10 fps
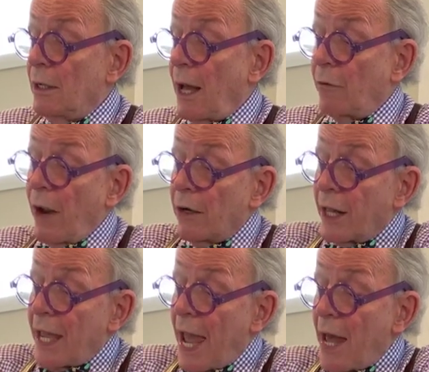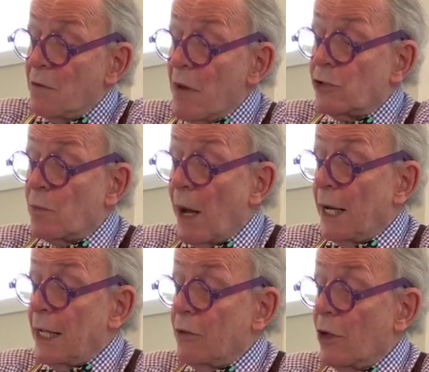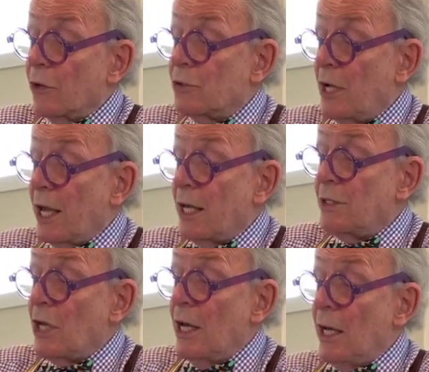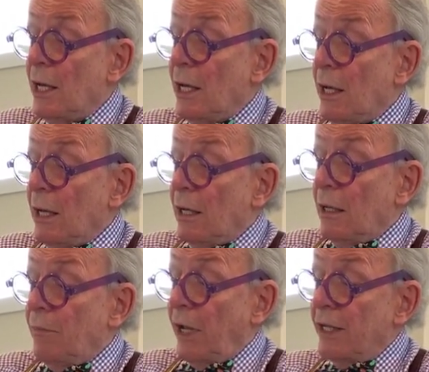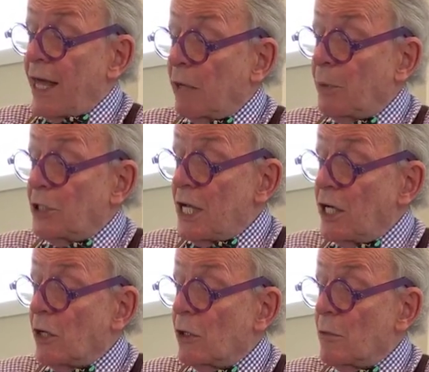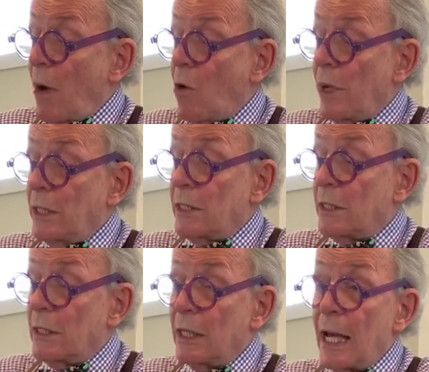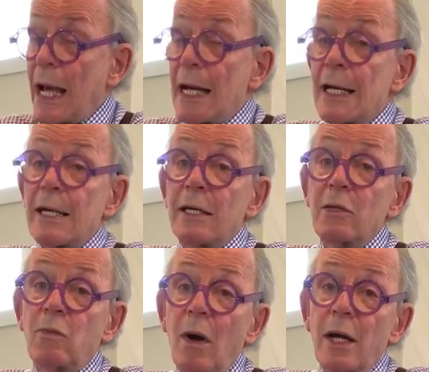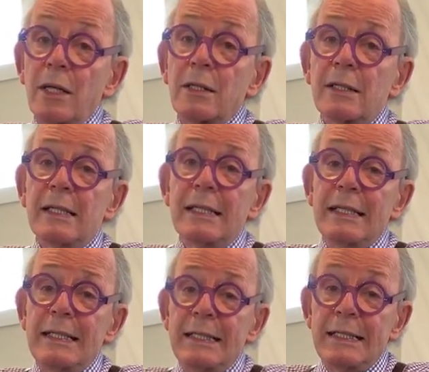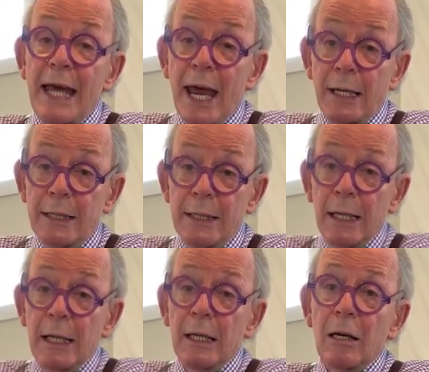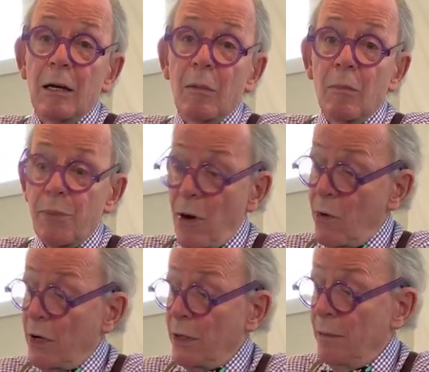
I rarely had much money in those days, but at that particular moment, I was dead broke.